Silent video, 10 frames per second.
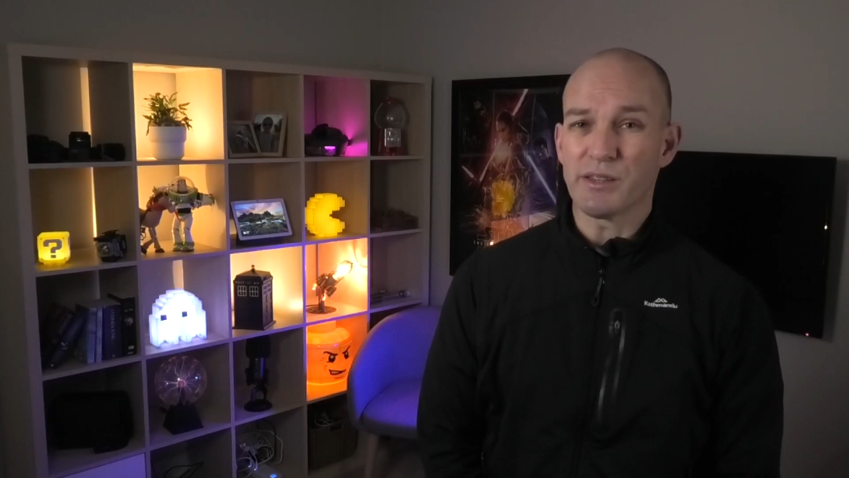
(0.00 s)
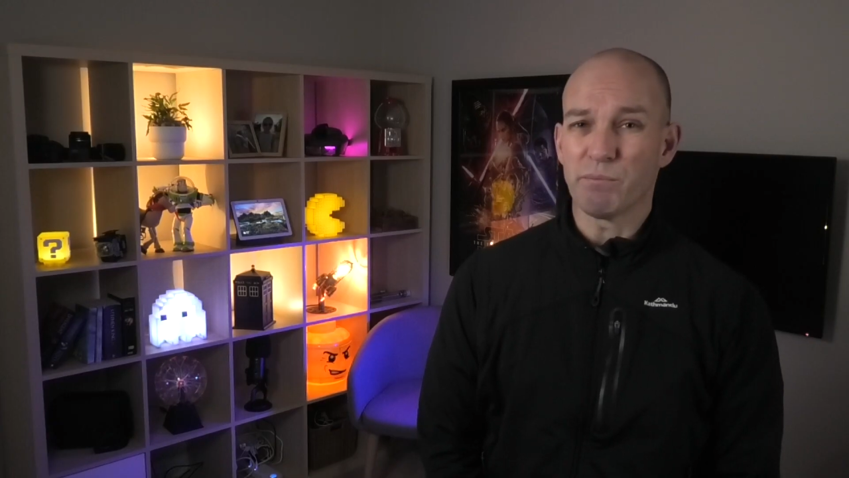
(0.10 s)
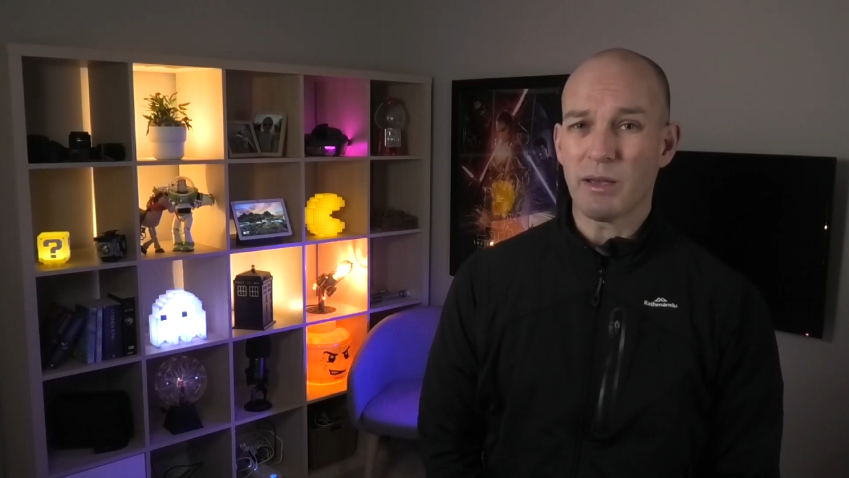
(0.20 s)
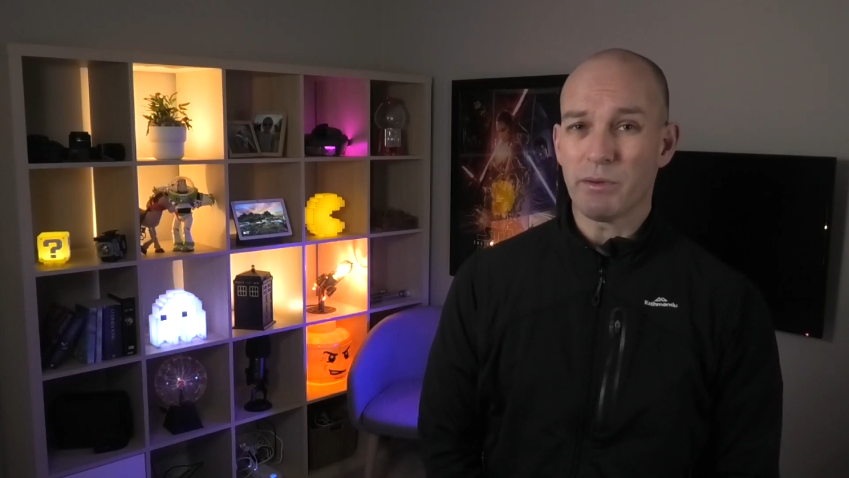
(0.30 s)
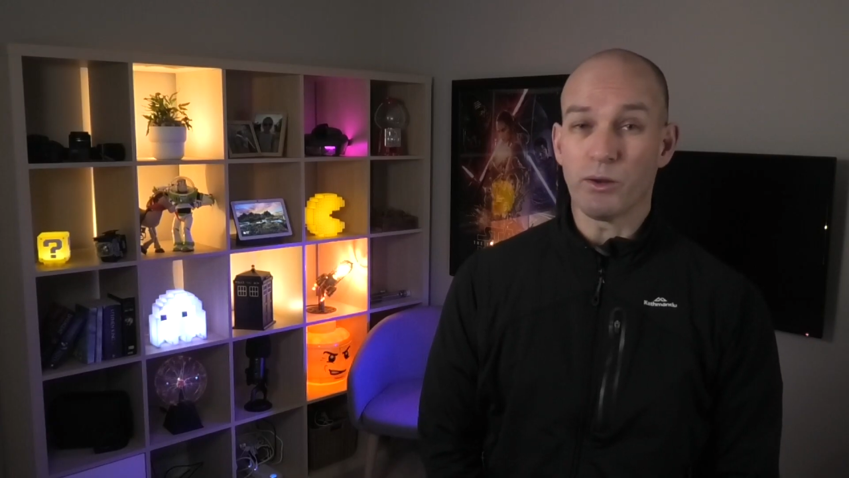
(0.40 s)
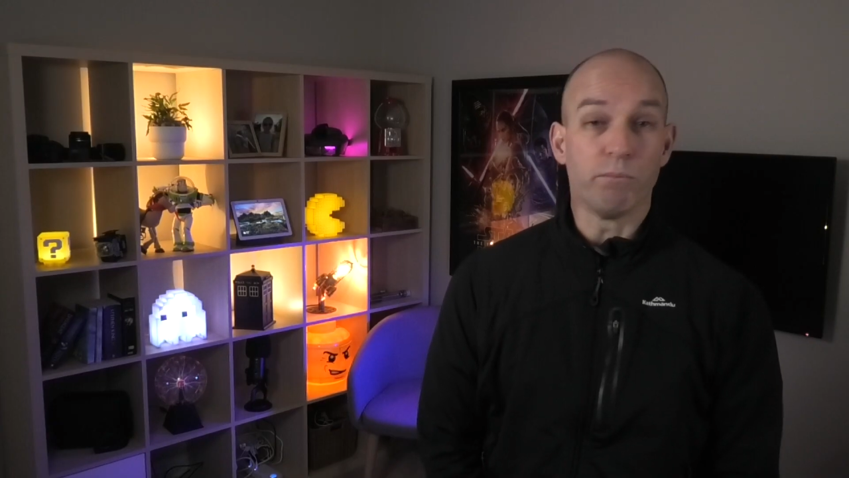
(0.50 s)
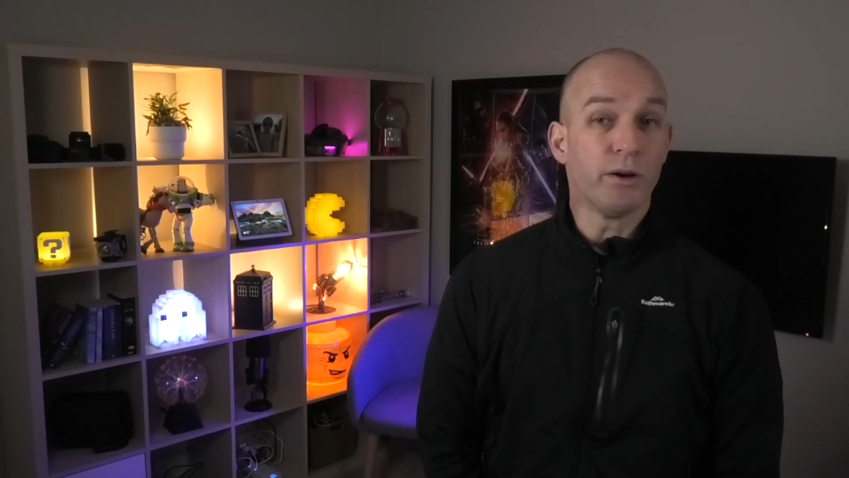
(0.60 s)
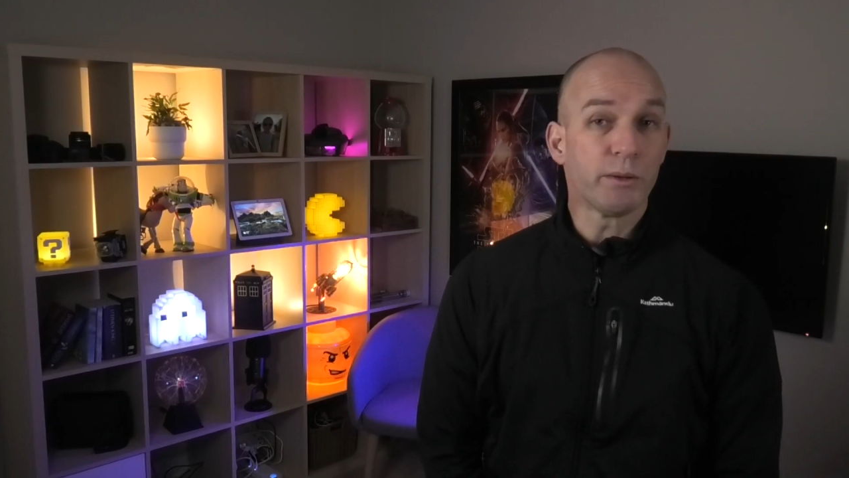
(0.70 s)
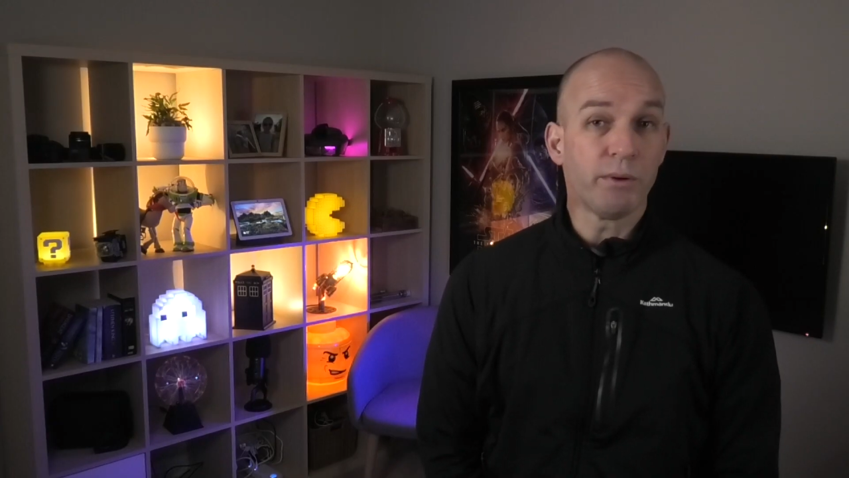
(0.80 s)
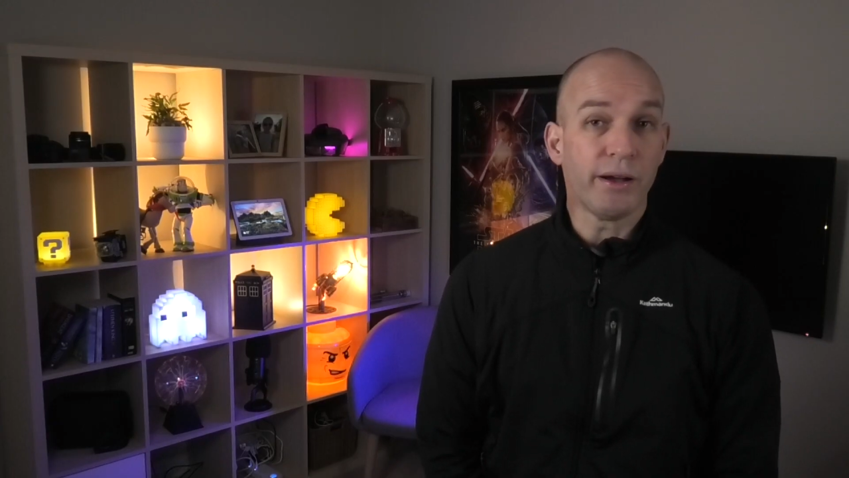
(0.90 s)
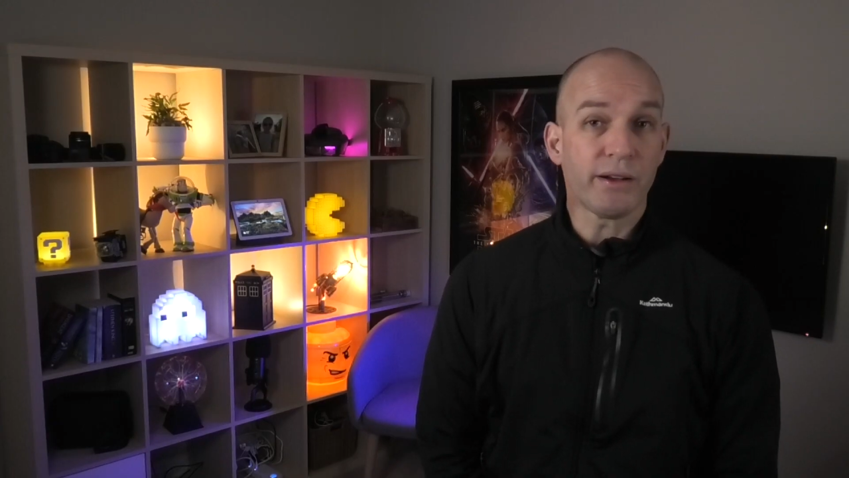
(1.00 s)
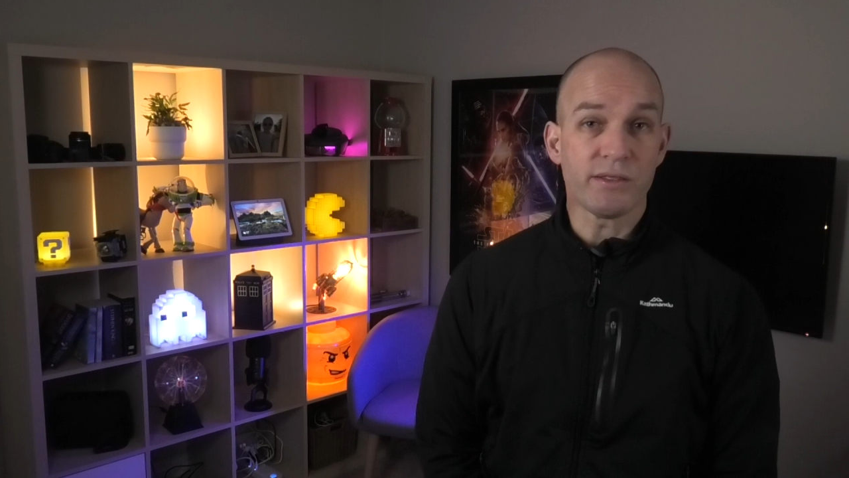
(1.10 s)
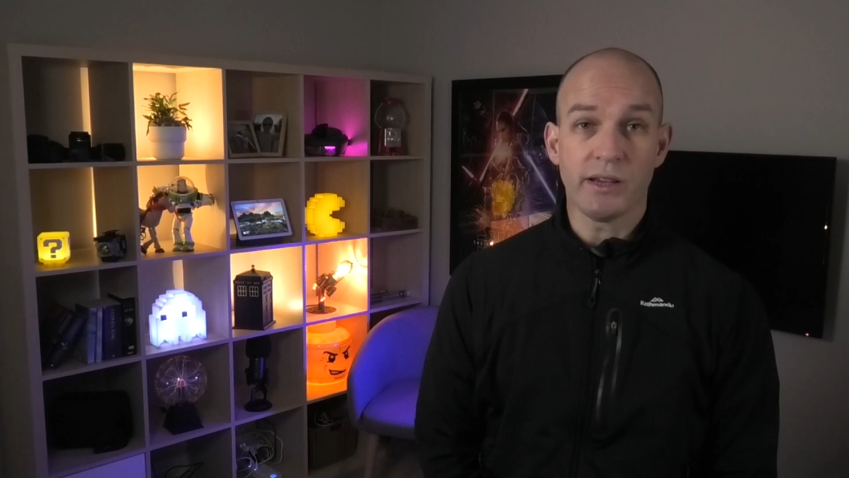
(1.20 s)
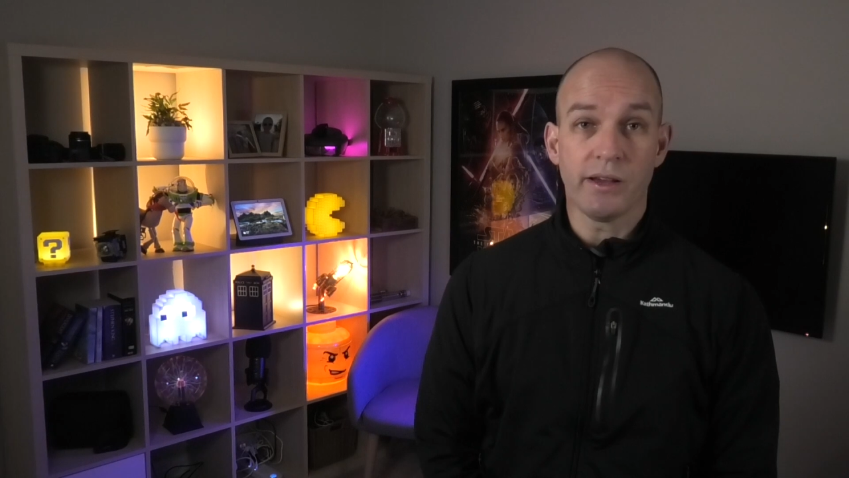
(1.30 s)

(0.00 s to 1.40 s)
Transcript: and maybe not motorbikes,